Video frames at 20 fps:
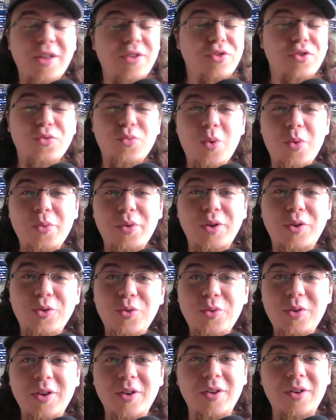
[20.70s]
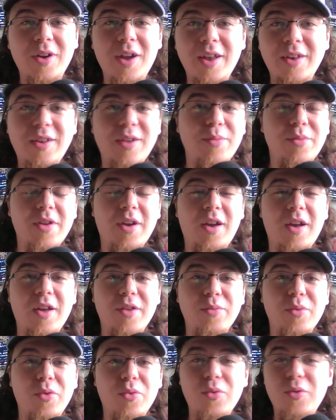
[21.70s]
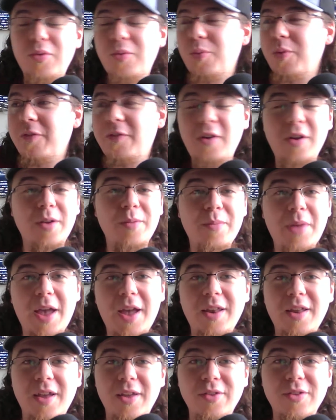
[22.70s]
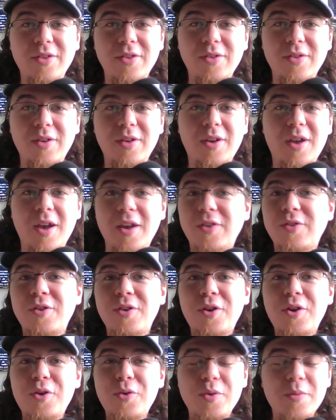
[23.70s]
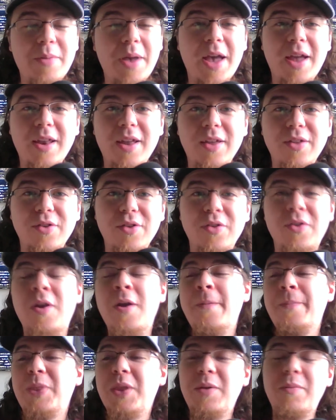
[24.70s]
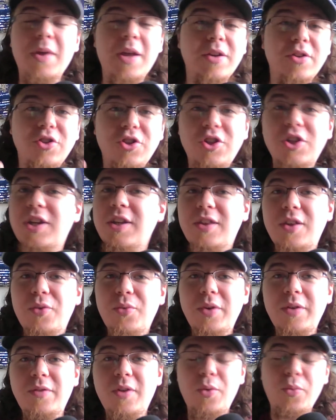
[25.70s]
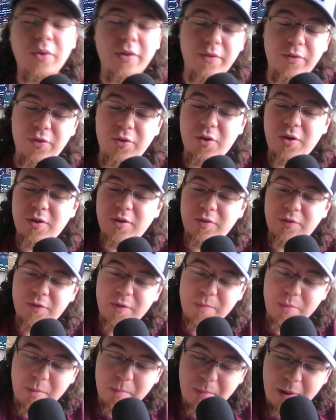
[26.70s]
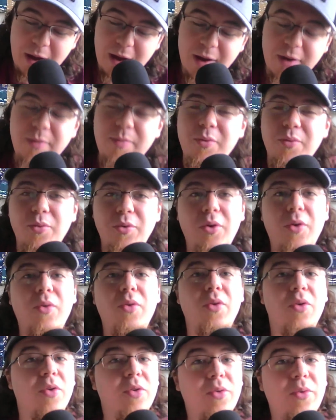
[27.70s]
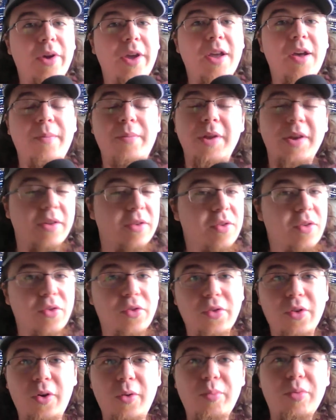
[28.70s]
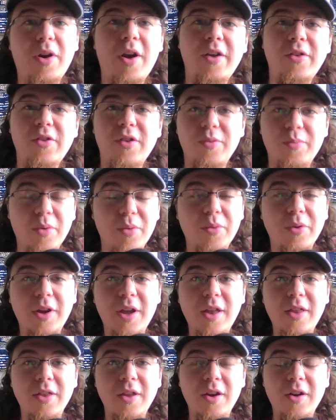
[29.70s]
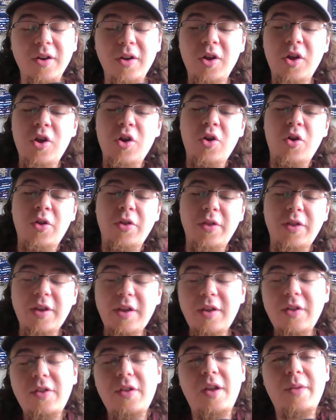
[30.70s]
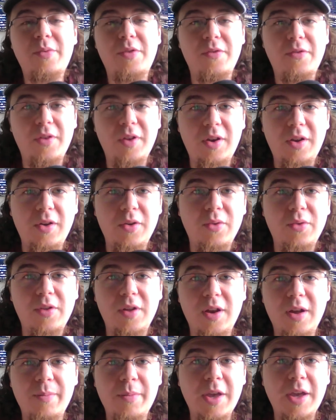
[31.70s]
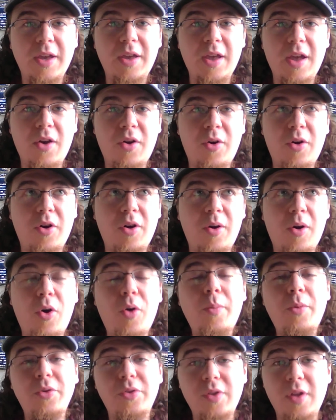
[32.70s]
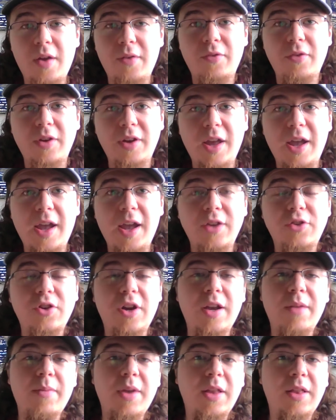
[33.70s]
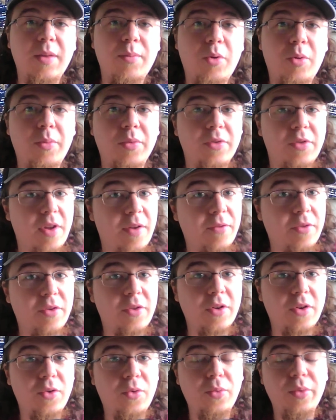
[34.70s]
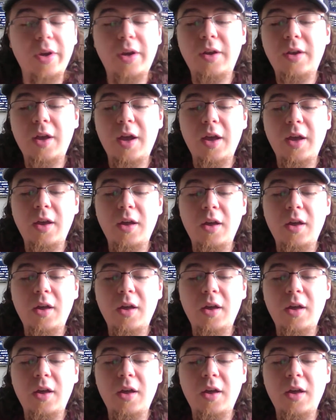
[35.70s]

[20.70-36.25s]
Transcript: what we do here at Team Psycosmos. We're fucking badasses, guys. We're badasses. The amount of shit that we've done, we've started from the bottom and we're going all the way up, and it's a slow process, but we're getting there. These types of videos that I make almost every day, I try to make them almost every single weekday.